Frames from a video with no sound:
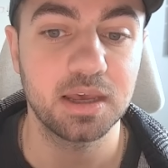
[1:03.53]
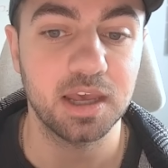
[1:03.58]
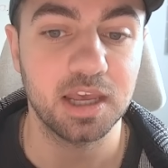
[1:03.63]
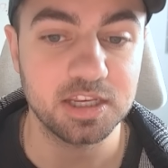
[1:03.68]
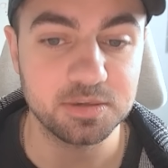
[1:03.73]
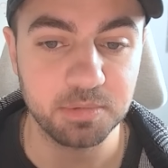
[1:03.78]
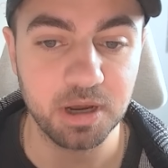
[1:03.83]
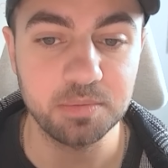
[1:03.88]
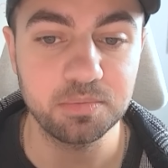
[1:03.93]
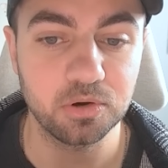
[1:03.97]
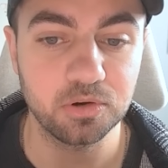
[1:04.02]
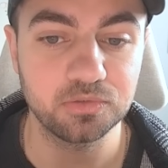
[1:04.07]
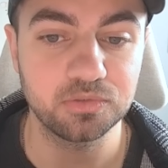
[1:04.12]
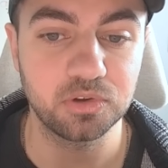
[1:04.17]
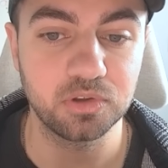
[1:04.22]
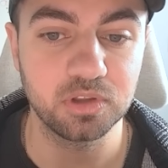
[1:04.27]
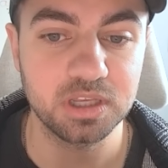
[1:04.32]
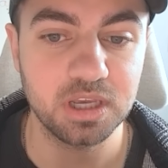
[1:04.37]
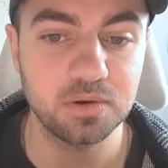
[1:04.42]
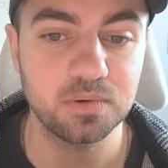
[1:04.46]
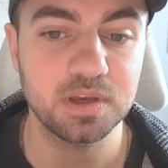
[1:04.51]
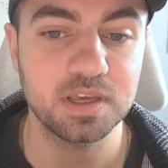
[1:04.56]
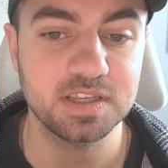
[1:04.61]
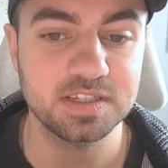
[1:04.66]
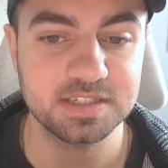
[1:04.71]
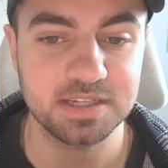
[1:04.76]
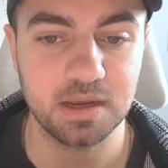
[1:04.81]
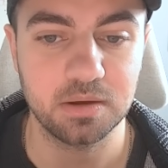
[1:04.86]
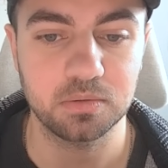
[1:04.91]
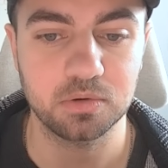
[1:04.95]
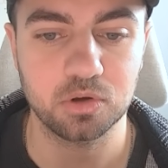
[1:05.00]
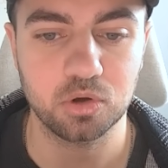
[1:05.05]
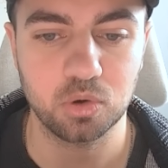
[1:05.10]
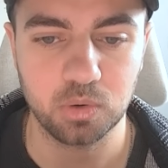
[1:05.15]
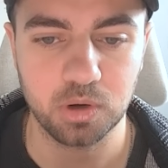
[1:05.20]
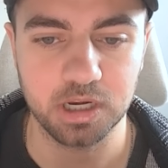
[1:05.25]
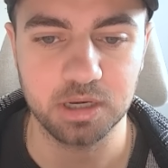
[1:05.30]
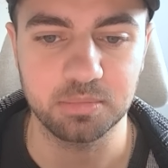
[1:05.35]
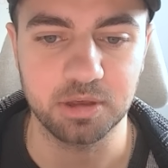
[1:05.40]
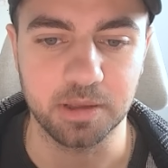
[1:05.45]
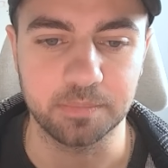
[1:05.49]
and my portfolio is down
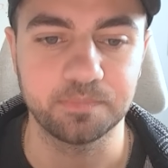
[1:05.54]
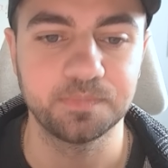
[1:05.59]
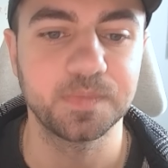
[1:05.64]
quite a bit.